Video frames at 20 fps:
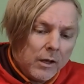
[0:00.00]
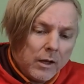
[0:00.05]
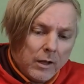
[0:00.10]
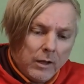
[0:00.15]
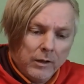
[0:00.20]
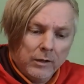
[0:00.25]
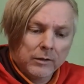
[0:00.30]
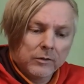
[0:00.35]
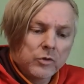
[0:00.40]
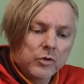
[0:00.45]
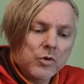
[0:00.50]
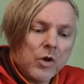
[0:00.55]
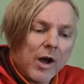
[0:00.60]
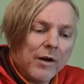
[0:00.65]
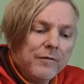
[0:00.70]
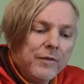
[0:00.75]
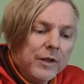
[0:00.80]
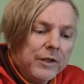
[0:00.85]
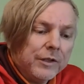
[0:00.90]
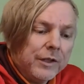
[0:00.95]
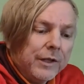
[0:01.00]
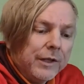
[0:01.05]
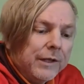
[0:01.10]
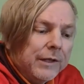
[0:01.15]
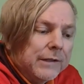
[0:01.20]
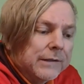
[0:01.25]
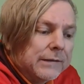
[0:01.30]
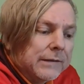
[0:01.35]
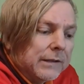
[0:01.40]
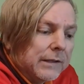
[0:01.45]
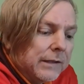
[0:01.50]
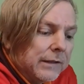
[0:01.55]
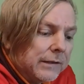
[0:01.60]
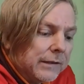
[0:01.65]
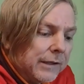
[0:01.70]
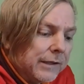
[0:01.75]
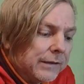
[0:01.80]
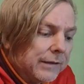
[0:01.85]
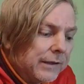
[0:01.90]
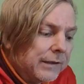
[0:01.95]
Gravity
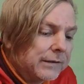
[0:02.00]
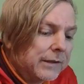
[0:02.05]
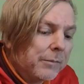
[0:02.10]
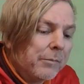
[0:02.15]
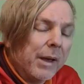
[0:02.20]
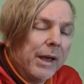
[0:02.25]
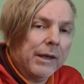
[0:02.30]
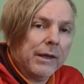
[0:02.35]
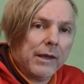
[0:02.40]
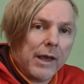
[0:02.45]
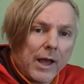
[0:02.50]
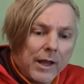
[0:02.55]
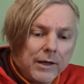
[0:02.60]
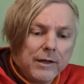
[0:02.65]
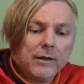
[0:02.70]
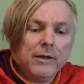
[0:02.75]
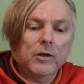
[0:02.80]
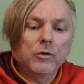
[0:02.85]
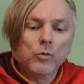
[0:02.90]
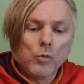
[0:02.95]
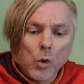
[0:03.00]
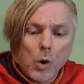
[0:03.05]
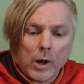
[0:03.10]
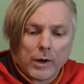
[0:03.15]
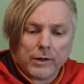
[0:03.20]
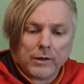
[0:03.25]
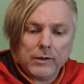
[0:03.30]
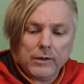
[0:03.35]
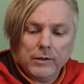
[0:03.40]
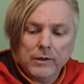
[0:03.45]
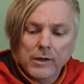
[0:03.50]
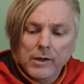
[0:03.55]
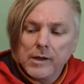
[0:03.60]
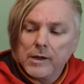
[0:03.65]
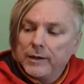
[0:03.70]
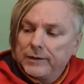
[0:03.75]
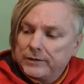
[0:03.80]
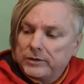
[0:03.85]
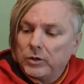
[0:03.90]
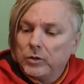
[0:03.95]
is a mechanical work.
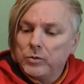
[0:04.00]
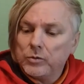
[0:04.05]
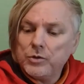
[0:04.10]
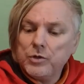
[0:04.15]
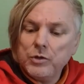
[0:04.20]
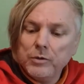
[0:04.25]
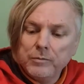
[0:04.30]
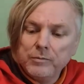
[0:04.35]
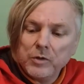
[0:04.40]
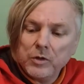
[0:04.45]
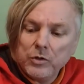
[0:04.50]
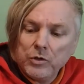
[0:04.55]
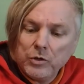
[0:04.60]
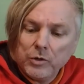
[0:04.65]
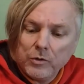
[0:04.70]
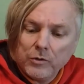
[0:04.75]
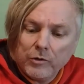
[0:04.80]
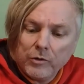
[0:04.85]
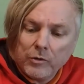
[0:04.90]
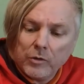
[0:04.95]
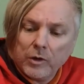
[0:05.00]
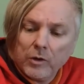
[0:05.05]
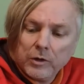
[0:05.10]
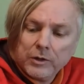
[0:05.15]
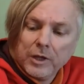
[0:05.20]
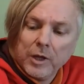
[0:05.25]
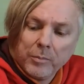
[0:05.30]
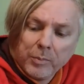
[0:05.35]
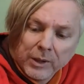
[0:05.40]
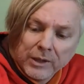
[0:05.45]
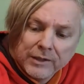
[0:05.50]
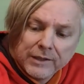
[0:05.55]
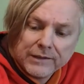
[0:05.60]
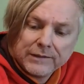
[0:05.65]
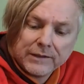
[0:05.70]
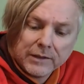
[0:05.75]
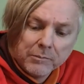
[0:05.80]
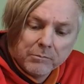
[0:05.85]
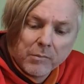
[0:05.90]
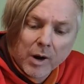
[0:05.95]
So keeping
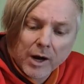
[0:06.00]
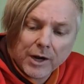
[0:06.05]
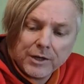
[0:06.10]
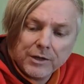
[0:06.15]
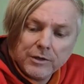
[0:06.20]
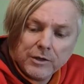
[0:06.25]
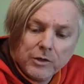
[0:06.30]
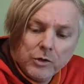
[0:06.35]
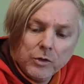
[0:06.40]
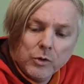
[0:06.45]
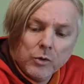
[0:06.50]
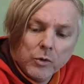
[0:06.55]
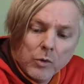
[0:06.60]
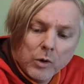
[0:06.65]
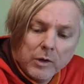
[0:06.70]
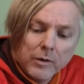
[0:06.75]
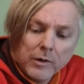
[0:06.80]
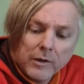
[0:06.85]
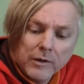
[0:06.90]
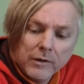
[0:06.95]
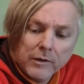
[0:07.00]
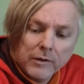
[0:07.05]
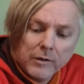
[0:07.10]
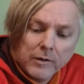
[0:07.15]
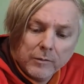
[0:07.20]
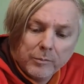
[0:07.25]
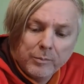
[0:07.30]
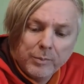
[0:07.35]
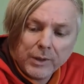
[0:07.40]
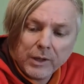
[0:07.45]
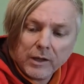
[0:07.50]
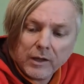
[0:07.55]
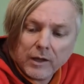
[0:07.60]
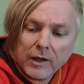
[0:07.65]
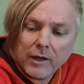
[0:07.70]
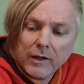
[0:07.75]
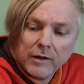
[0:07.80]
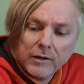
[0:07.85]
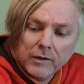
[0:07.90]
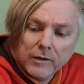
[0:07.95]
this in mind, you will
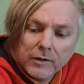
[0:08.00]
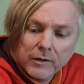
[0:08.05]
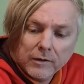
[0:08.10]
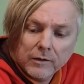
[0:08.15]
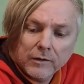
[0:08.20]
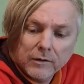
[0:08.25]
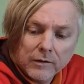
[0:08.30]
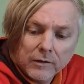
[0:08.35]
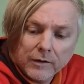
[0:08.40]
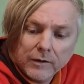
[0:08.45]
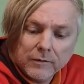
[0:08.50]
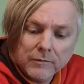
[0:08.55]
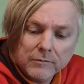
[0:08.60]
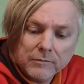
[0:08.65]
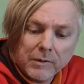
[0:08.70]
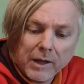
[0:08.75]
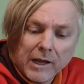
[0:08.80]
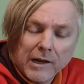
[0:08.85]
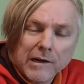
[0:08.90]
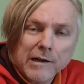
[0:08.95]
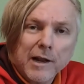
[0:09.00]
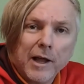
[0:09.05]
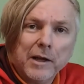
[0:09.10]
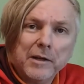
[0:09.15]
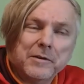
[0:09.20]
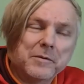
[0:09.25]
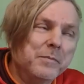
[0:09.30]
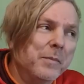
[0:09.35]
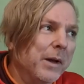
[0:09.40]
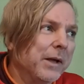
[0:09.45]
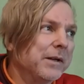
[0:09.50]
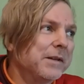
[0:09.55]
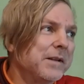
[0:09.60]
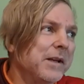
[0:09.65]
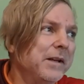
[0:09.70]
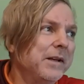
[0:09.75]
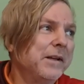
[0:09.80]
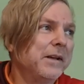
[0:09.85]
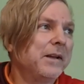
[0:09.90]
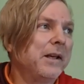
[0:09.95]
be enlightenment.